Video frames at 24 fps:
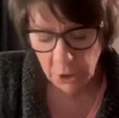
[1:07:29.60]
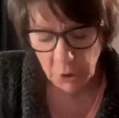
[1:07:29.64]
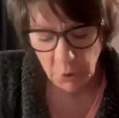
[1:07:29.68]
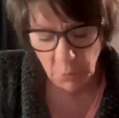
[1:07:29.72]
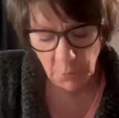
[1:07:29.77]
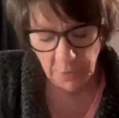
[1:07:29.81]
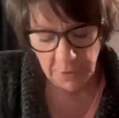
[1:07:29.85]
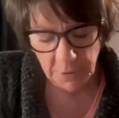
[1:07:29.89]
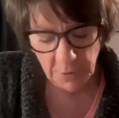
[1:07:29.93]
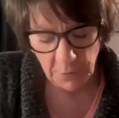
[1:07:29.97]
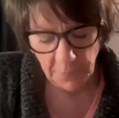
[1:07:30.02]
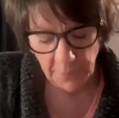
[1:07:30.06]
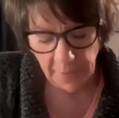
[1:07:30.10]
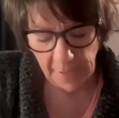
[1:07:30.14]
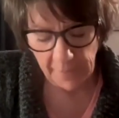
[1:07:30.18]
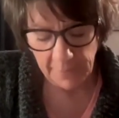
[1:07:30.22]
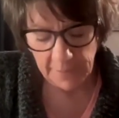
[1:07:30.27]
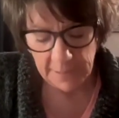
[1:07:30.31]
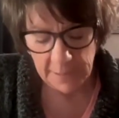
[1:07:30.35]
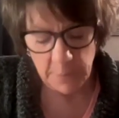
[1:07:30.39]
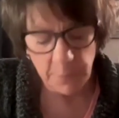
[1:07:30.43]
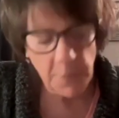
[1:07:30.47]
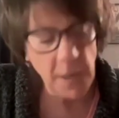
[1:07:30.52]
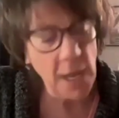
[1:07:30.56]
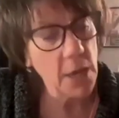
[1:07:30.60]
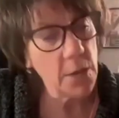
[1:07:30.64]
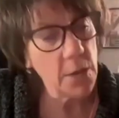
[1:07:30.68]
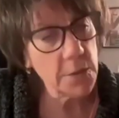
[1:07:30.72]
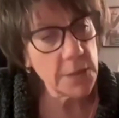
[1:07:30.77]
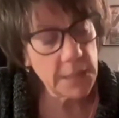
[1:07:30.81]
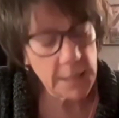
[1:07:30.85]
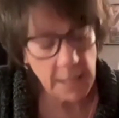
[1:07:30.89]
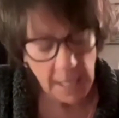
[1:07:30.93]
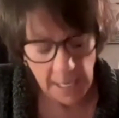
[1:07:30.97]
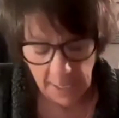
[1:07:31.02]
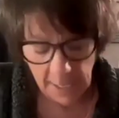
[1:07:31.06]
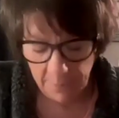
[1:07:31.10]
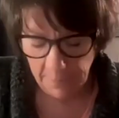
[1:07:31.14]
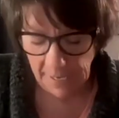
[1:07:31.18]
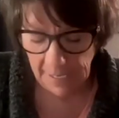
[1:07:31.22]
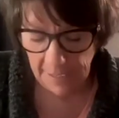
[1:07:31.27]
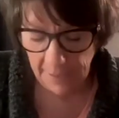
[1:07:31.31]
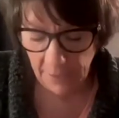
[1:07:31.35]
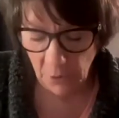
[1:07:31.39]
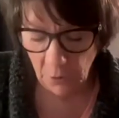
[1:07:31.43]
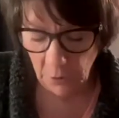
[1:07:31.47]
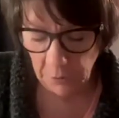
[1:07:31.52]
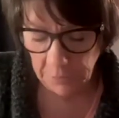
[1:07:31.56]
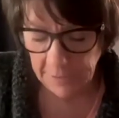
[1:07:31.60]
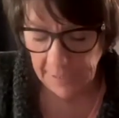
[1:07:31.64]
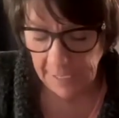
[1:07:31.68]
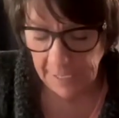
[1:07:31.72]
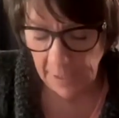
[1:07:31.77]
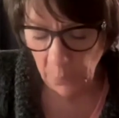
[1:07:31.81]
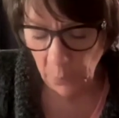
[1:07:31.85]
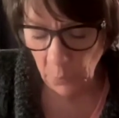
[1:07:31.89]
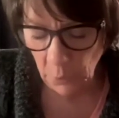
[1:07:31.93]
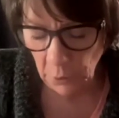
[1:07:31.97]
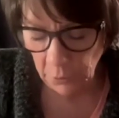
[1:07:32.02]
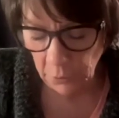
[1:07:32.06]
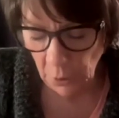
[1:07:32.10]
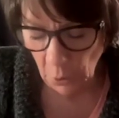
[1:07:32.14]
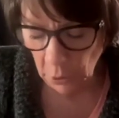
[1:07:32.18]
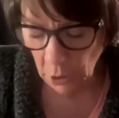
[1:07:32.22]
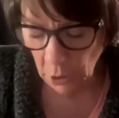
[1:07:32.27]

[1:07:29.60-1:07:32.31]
to a surviving spouse. Medical debt will no